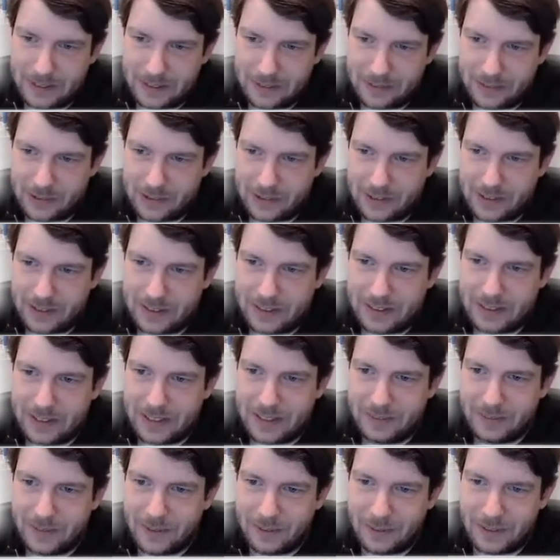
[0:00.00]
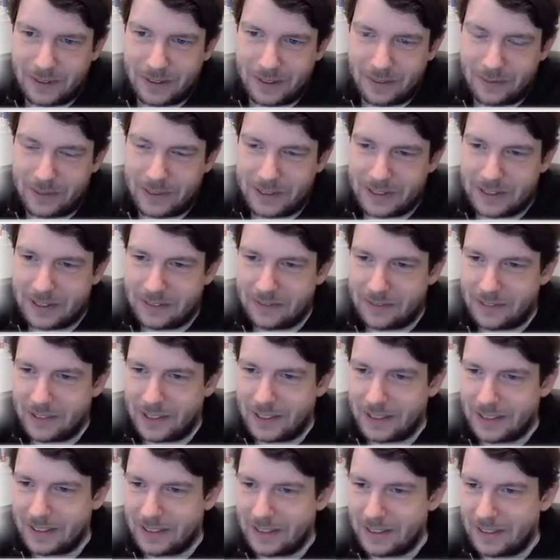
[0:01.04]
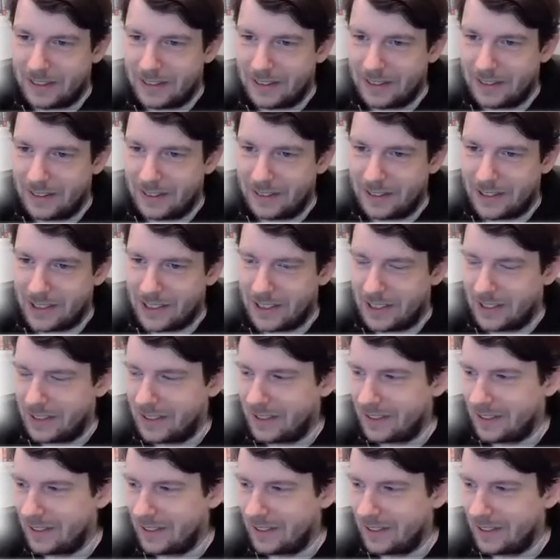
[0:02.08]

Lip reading: I forgot the name. Maybe somebody can write it in the chat.